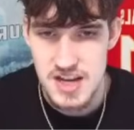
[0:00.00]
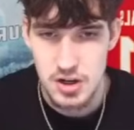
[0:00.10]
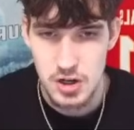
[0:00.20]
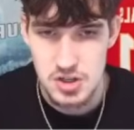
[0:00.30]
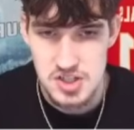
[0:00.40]

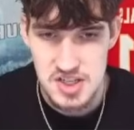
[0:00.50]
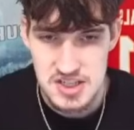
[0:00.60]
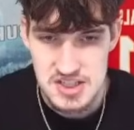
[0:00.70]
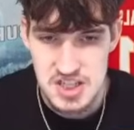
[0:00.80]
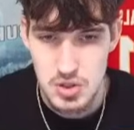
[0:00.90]
Ted Hurst
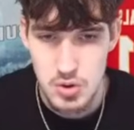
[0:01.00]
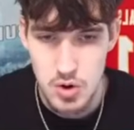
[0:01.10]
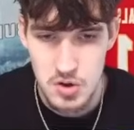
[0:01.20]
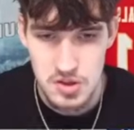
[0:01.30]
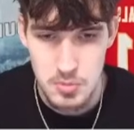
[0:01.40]
is still
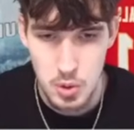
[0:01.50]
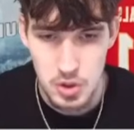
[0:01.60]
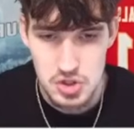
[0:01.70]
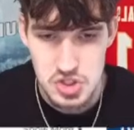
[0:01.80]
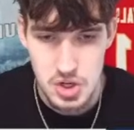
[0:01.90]
on the
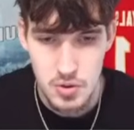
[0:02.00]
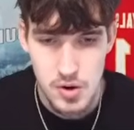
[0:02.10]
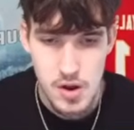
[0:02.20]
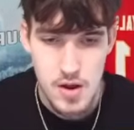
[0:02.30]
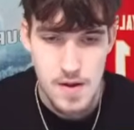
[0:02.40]
board,
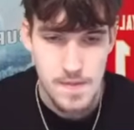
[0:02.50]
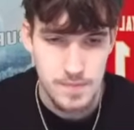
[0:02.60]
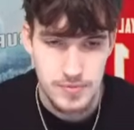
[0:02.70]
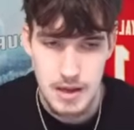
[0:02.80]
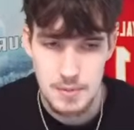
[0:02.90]
so
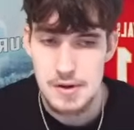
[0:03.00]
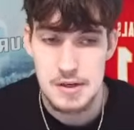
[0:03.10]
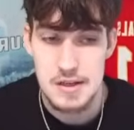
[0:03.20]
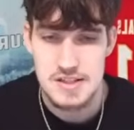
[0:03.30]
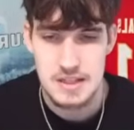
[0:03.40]
I
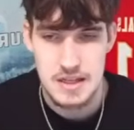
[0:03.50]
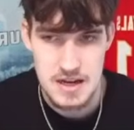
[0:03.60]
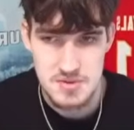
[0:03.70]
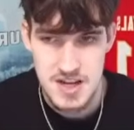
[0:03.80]
mean, it's a layup.